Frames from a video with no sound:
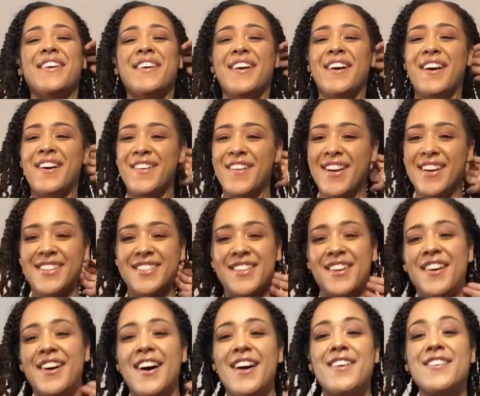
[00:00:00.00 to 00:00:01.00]
all right
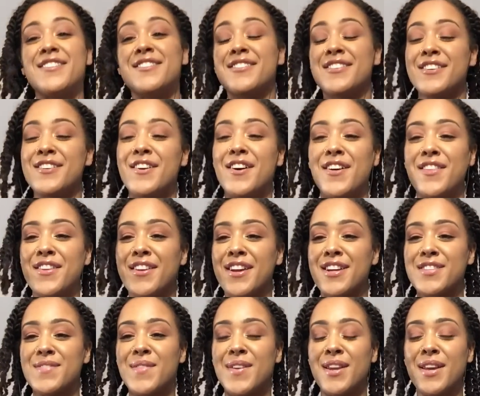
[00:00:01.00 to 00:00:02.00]
y'all i'll see you on the
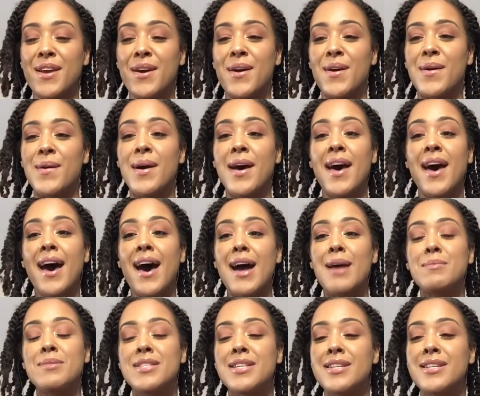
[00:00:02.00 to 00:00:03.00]
next video
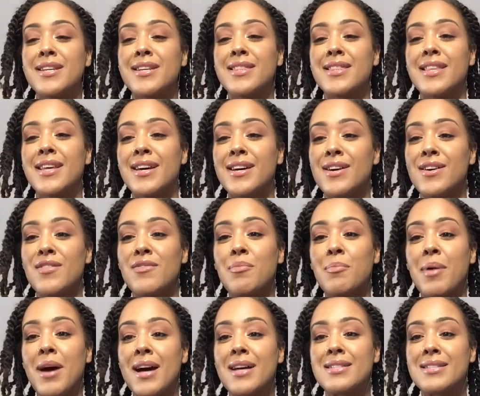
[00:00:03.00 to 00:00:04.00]
i'm sending love
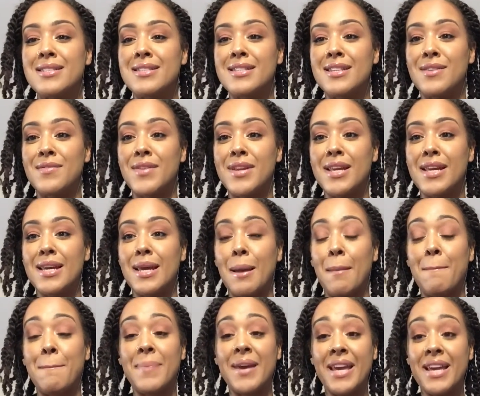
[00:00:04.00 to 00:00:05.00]
positivity
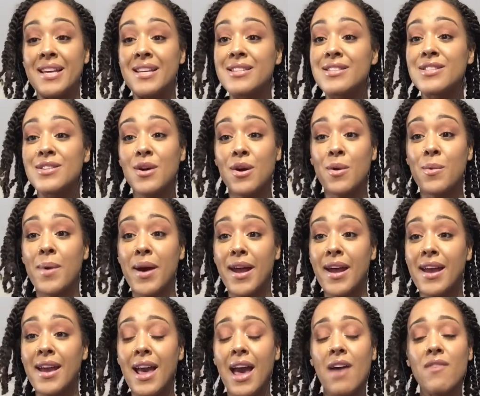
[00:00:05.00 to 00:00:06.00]
and peace your
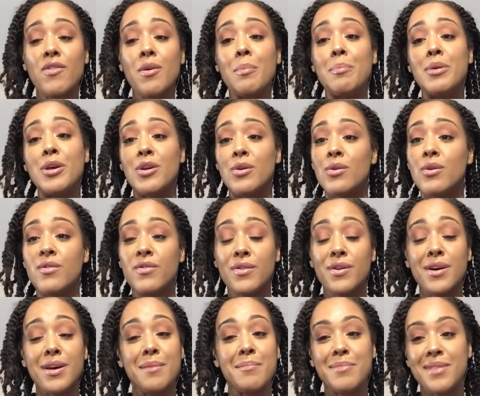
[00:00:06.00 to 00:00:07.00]
way have a beautiful
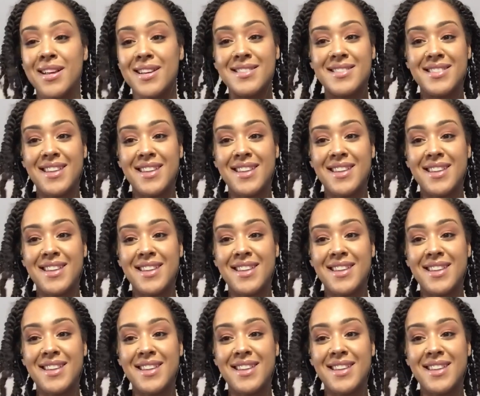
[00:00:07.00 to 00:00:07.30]
and blessed